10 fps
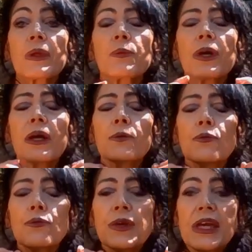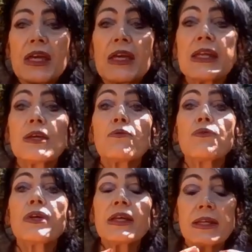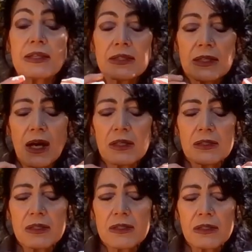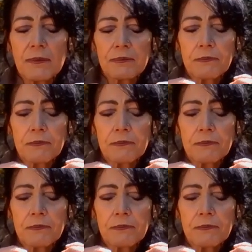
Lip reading: where I really, really started